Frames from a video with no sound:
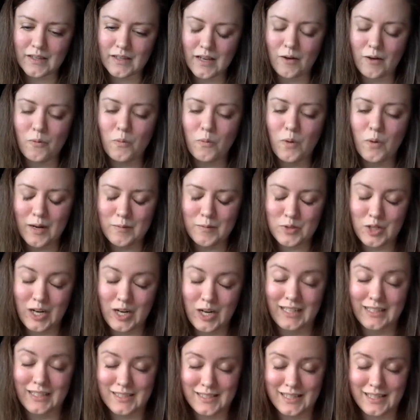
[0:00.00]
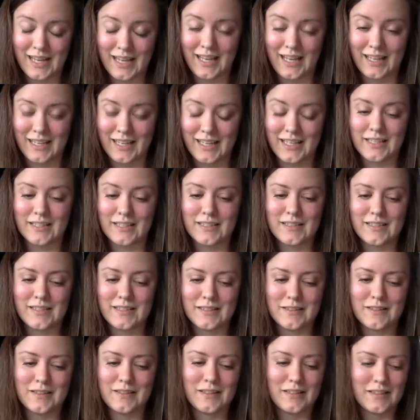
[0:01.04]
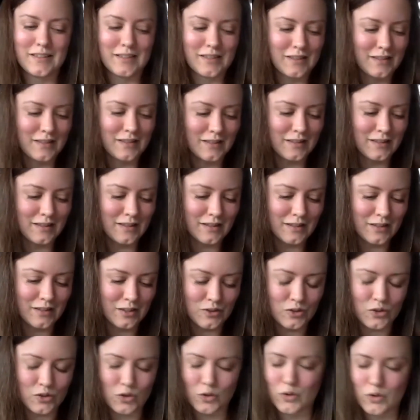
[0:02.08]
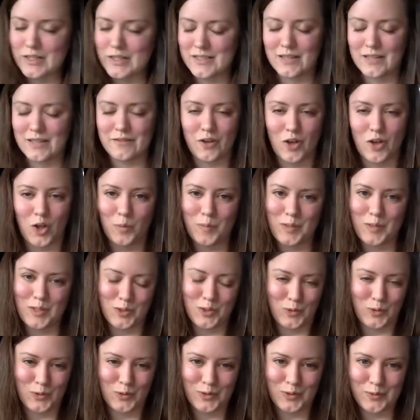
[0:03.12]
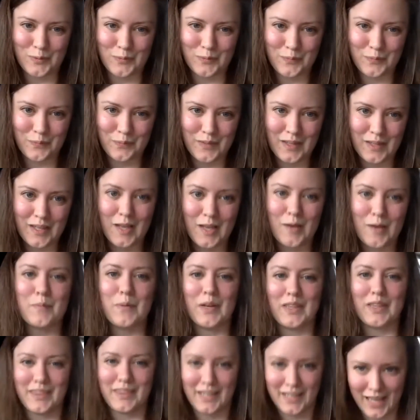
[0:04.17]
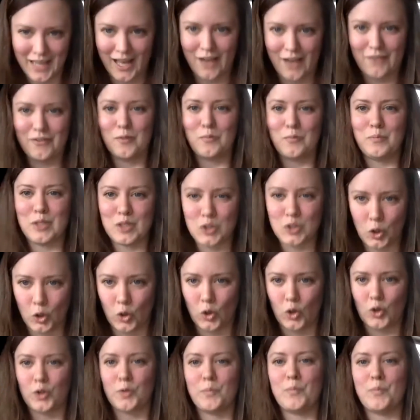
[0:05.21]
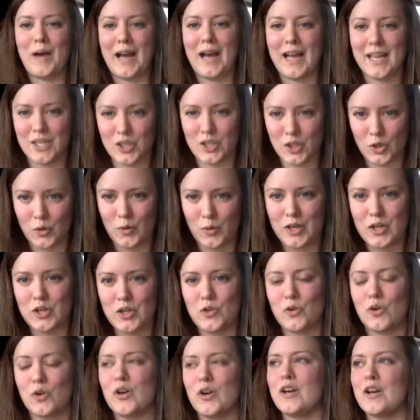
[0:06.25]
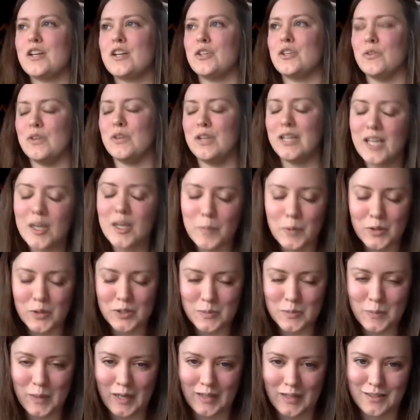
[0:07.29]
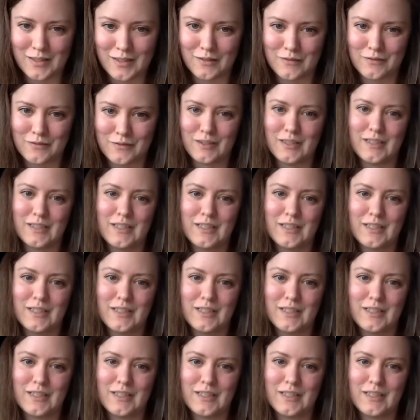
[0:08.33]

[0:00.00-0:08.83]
what I'm trying to say is the stories have all been told, but they haven't been told by you. And your unique perspective